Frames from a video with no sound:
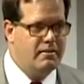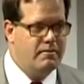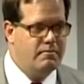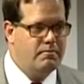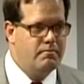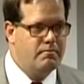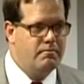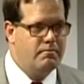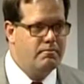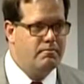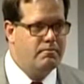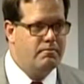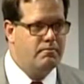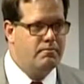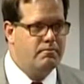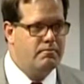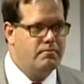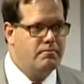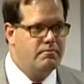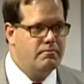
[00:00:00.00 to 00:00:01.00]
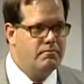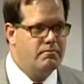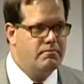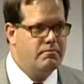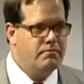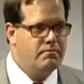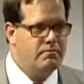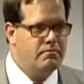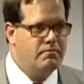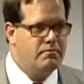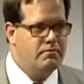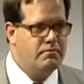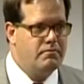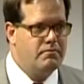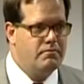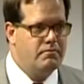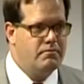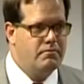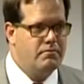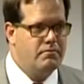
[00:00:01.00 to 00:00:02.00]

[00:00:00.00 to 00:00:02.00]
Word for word: Please don't make me have you